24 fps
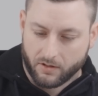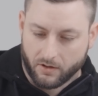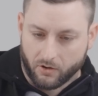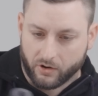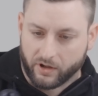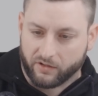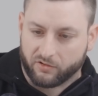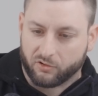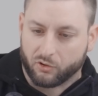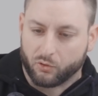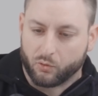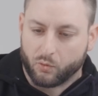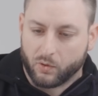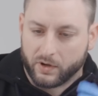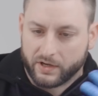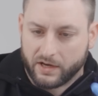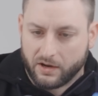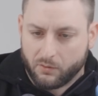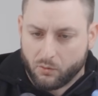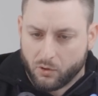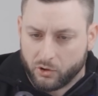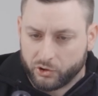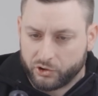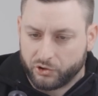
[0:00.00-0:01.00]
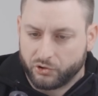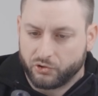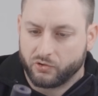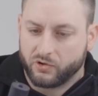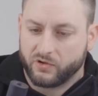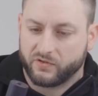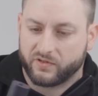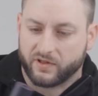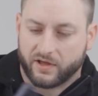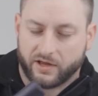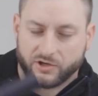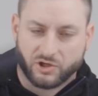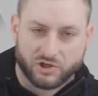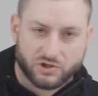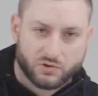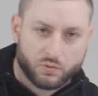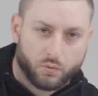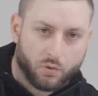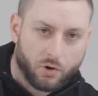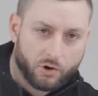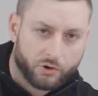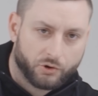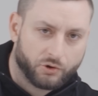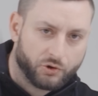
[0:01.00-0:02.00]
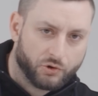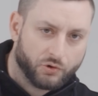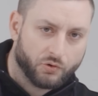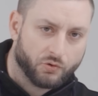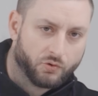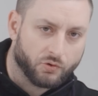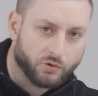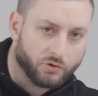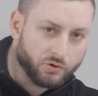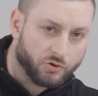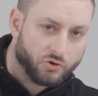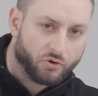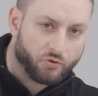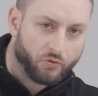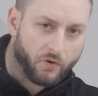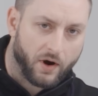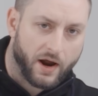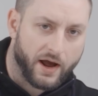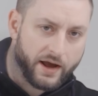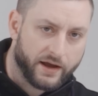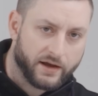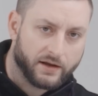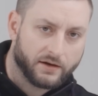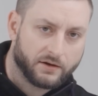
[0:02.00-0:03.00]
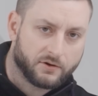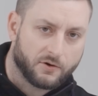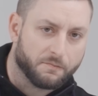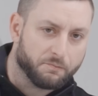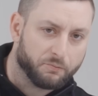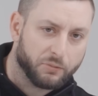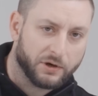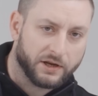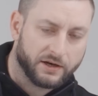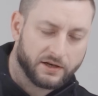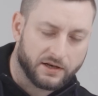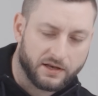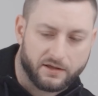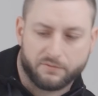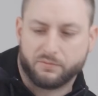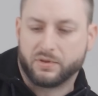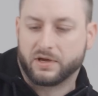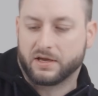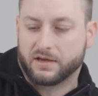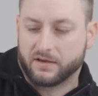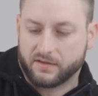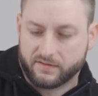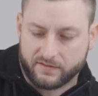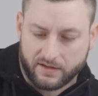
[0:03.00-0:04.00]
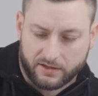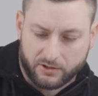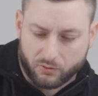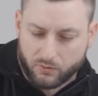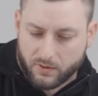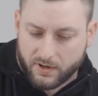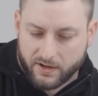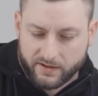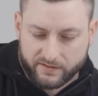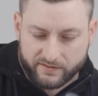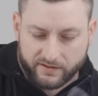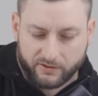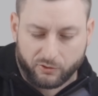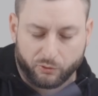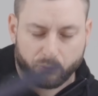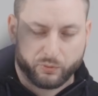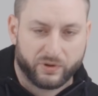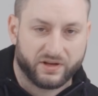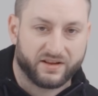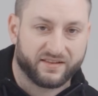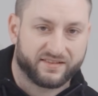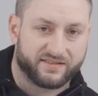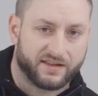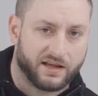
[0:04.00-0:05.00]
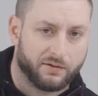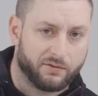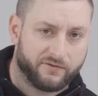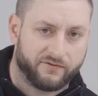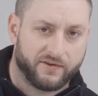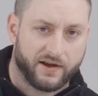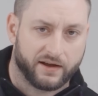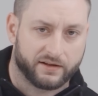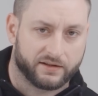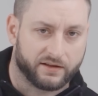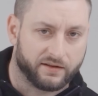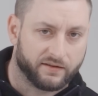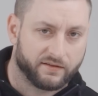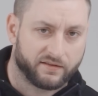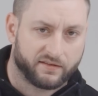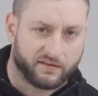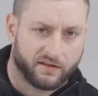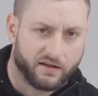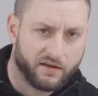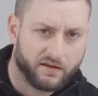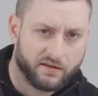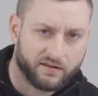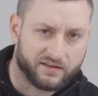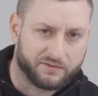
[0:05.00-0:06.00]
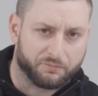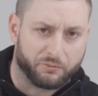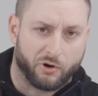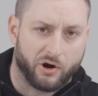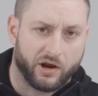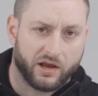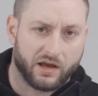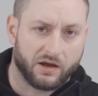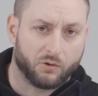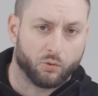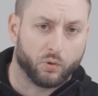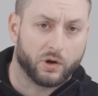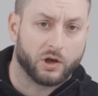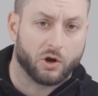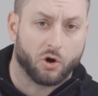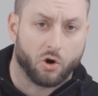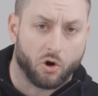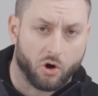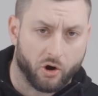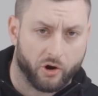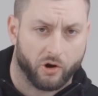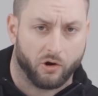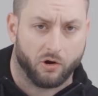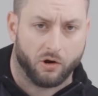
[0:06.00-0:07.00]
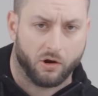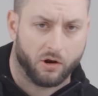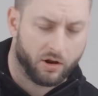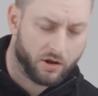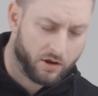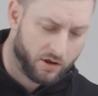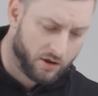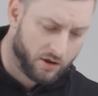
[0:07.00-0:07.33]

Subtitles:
Okay, so what I want to do is I just want to dry it completely because otherwise it will be the same effect as spraying it with oil.